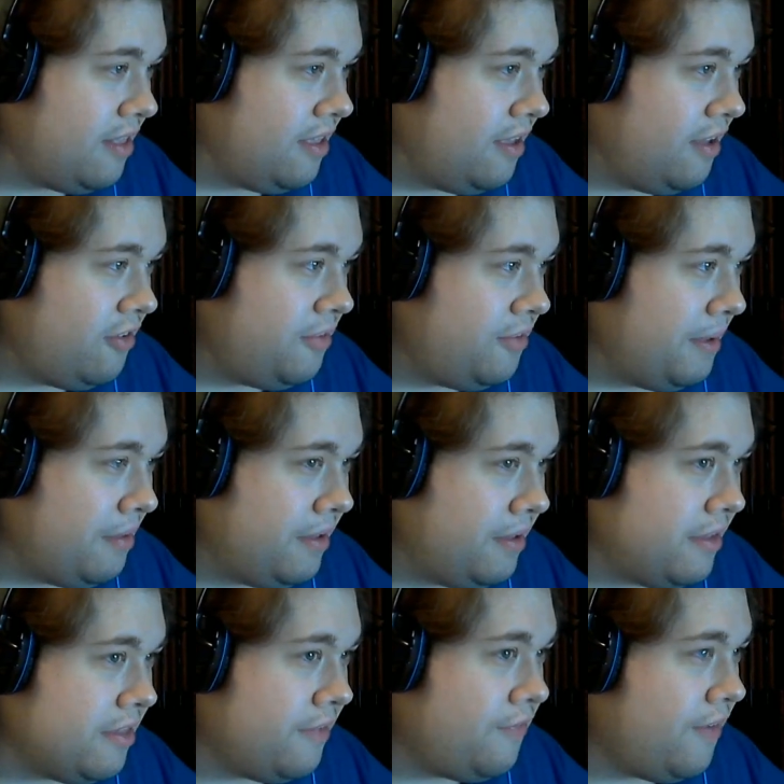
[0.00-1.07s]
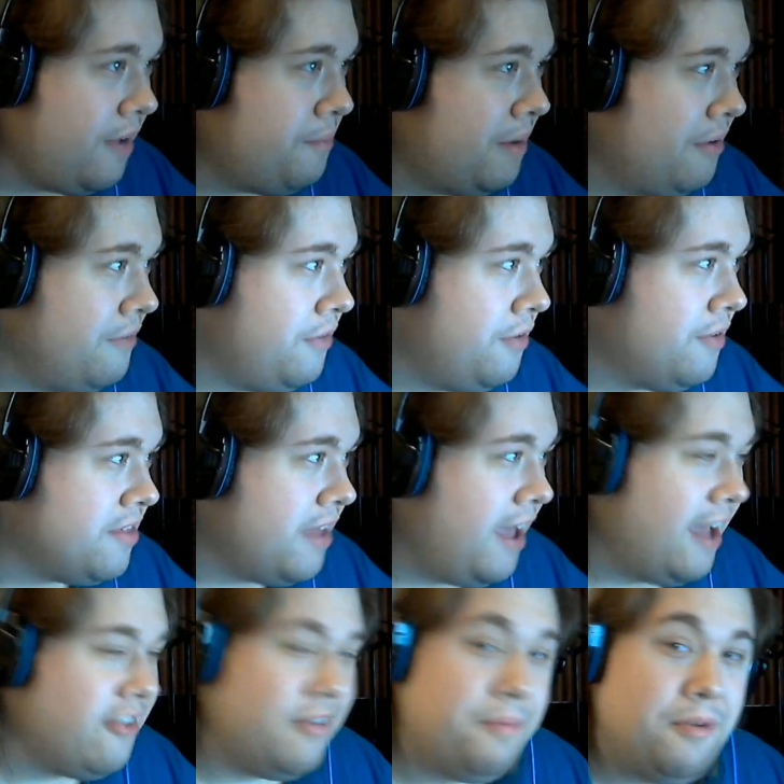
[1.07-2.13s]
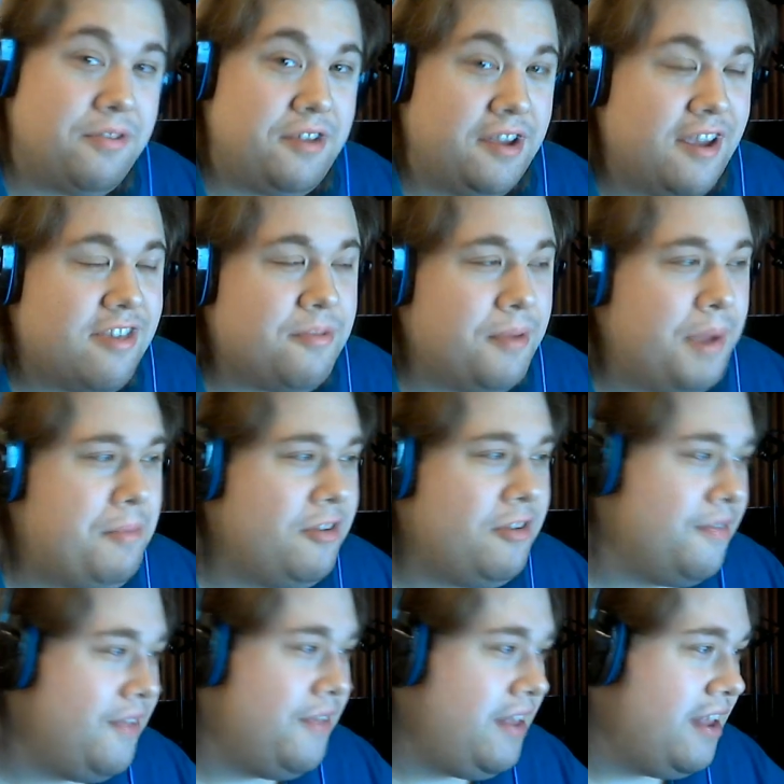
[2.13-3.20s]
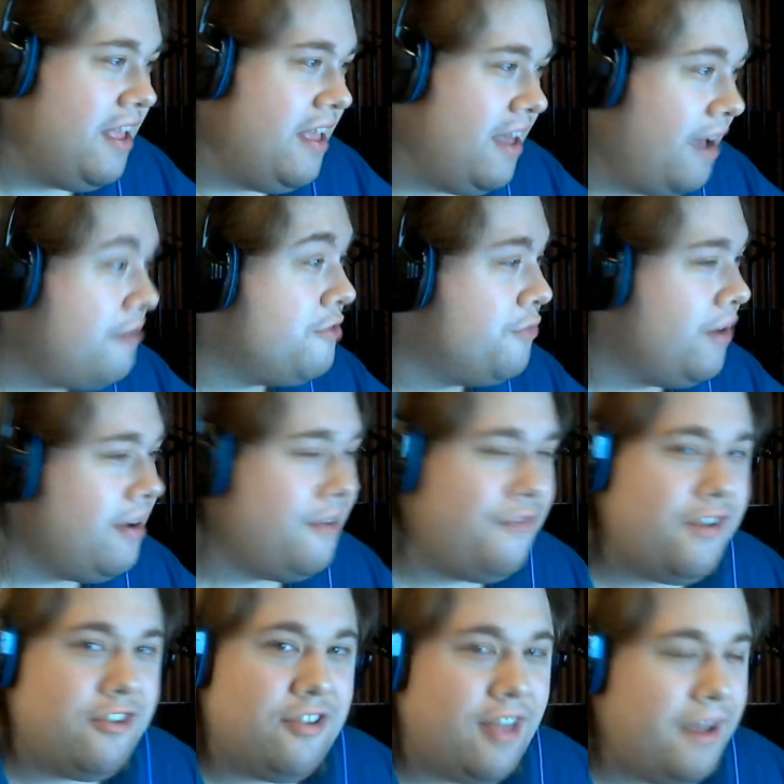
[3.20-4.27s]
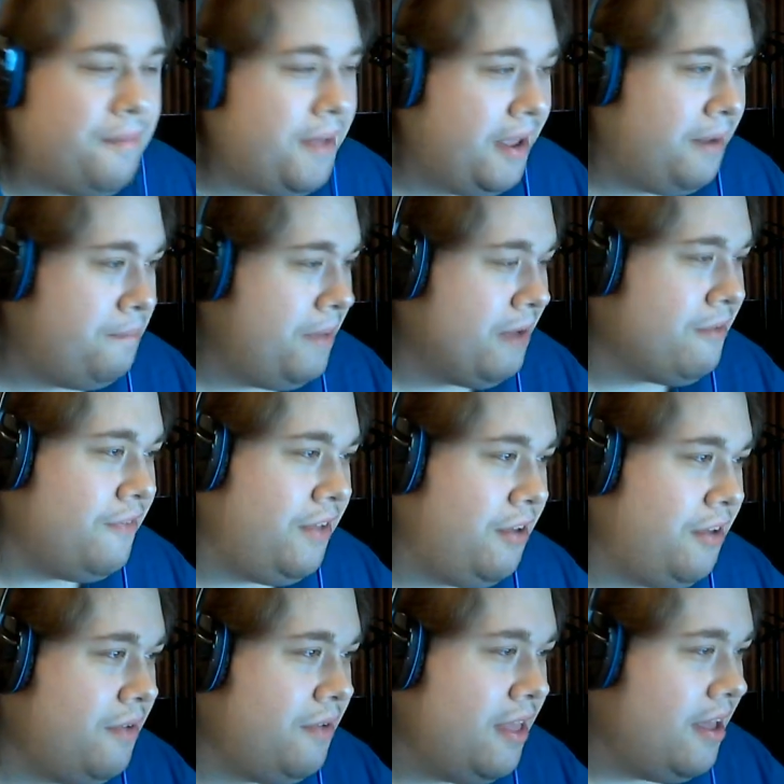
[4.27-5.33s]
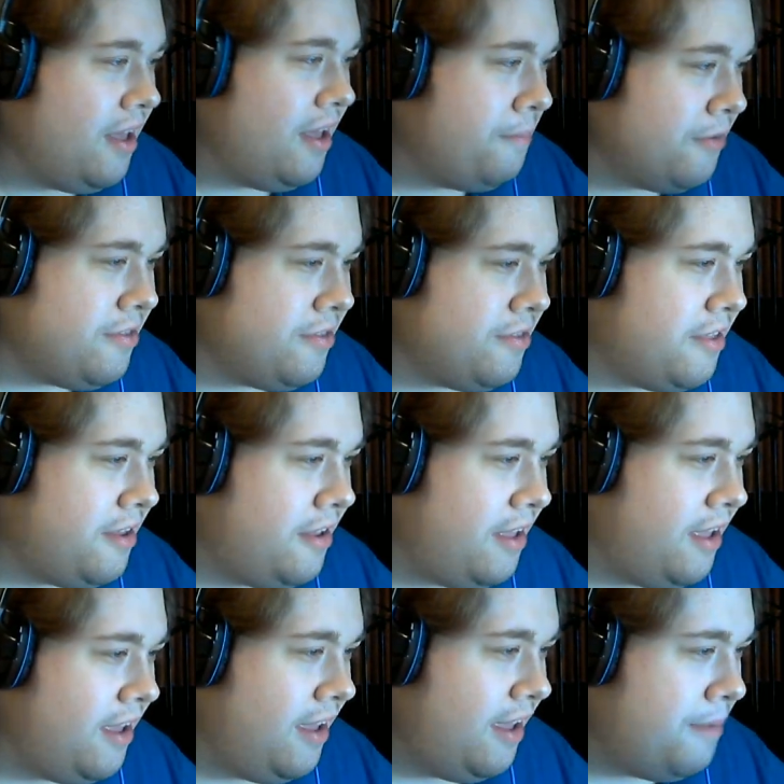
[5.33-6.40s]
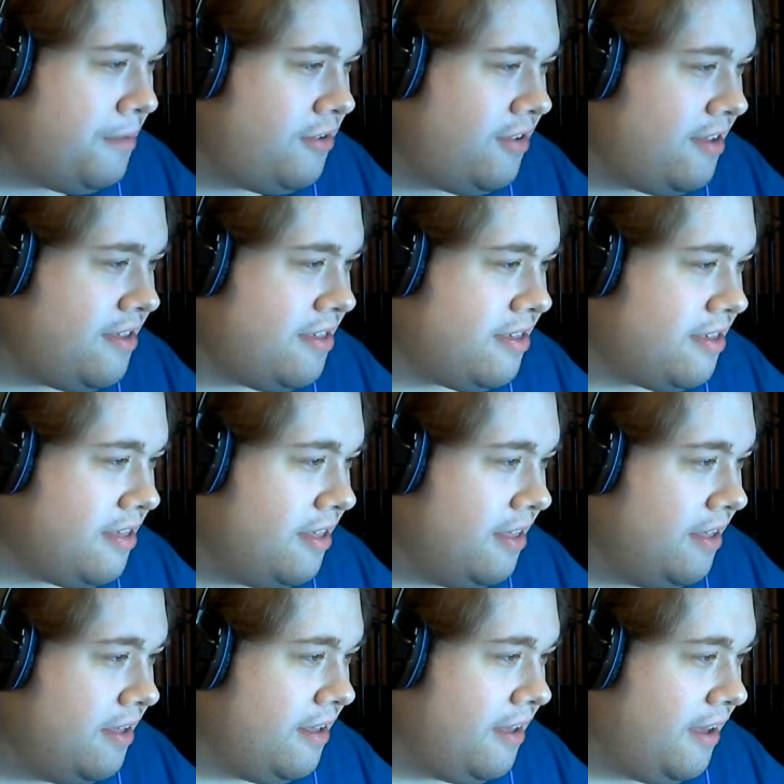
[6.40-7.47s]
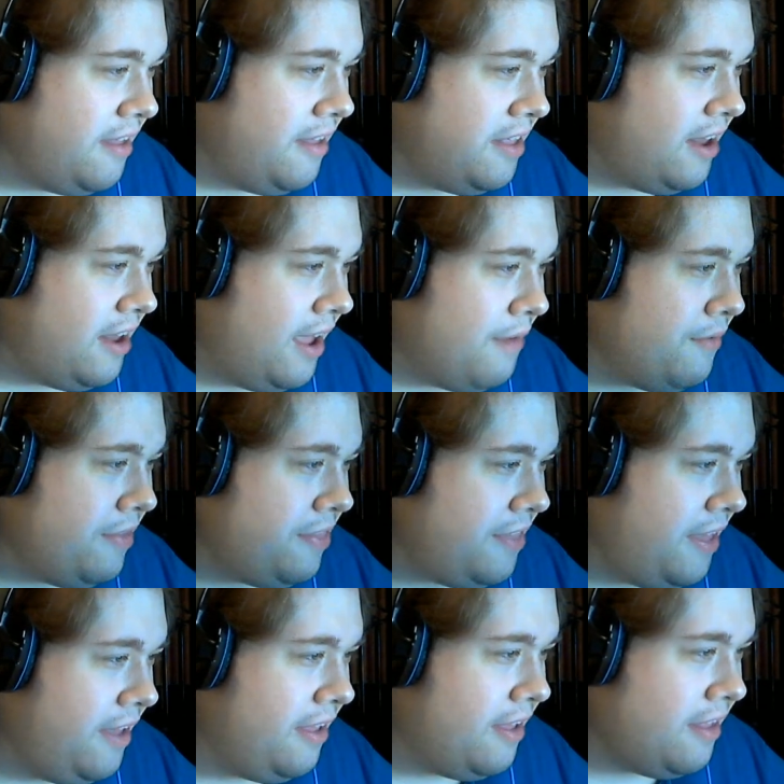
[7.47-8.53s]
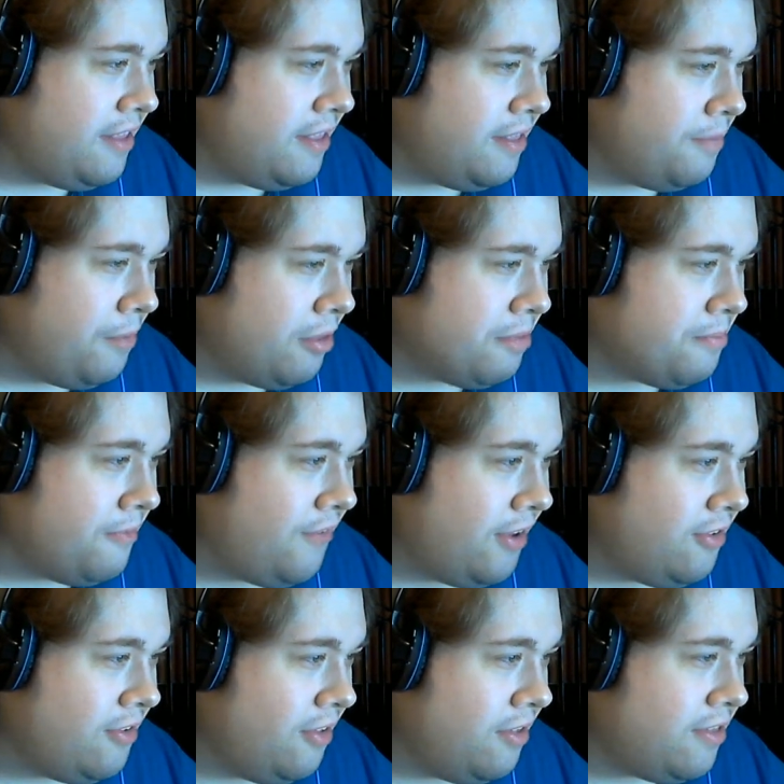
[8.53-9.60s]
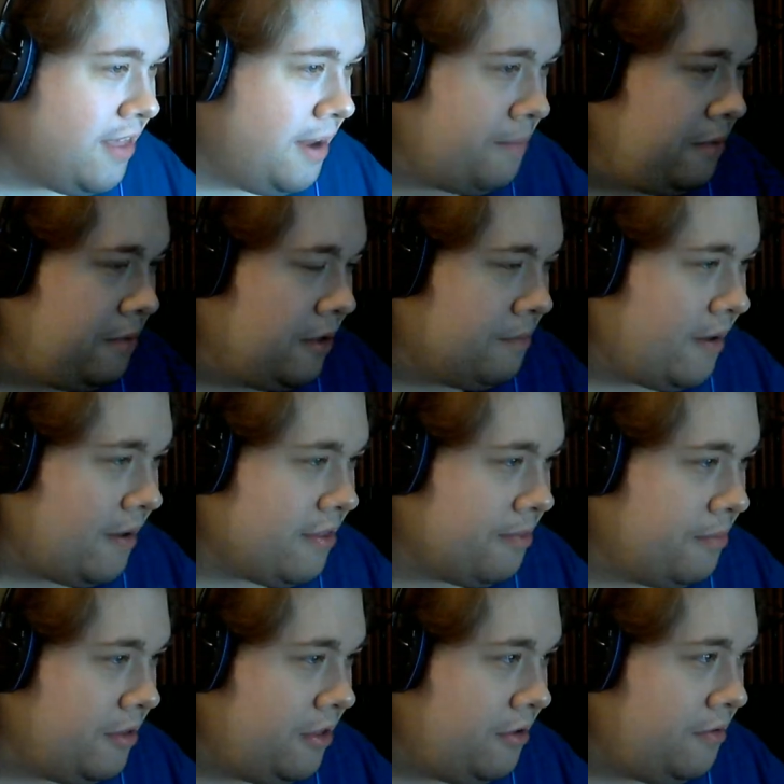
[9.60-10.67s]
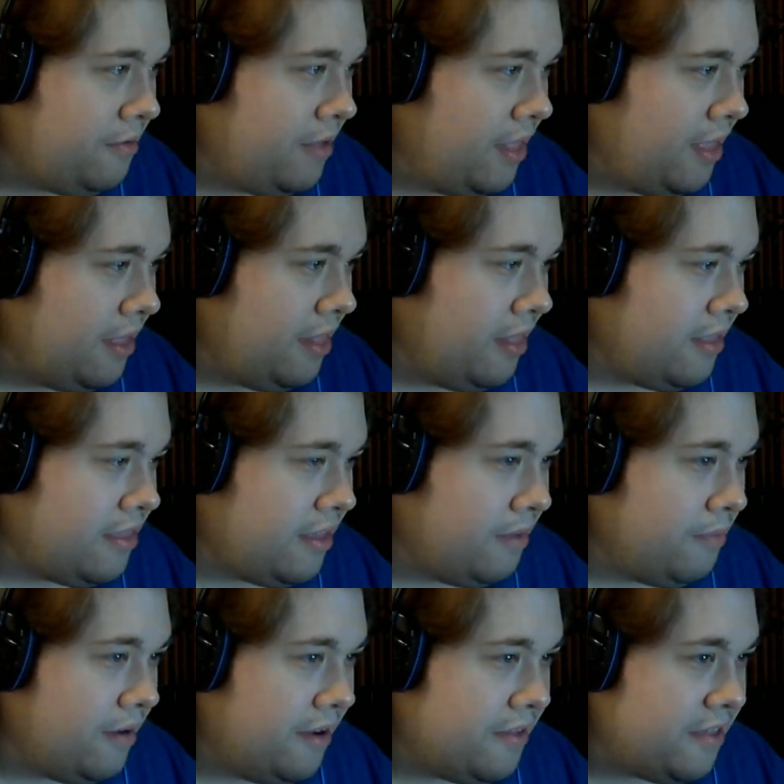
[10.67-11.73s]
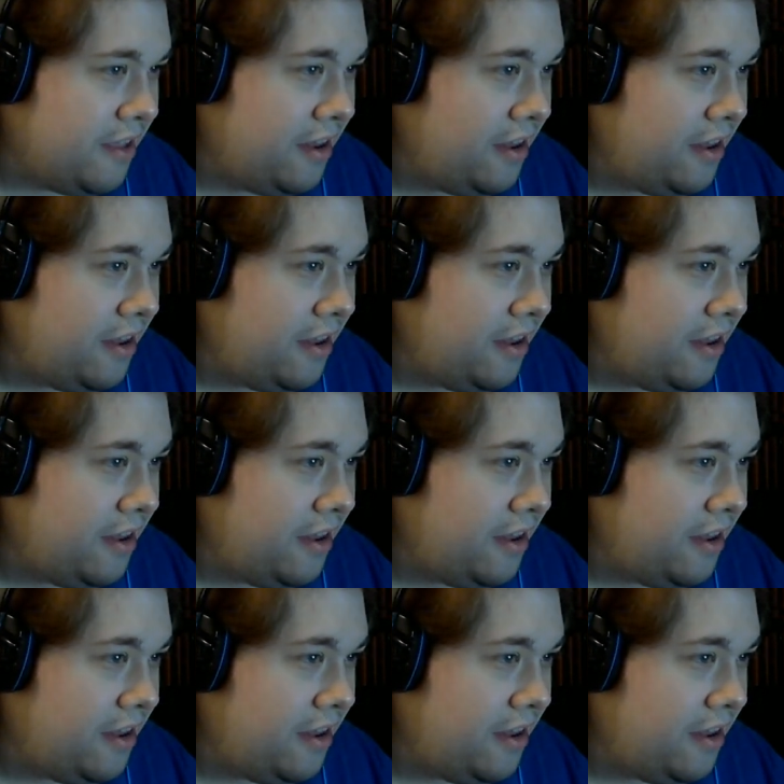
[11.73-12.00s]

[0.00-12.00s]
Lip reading: Should be able to easily find my review because I actually posted a customer image of it. I was very official. I made a big review. I posted images. I did everything. I did the most professional setup you could possibly do. Let's see. Where is it?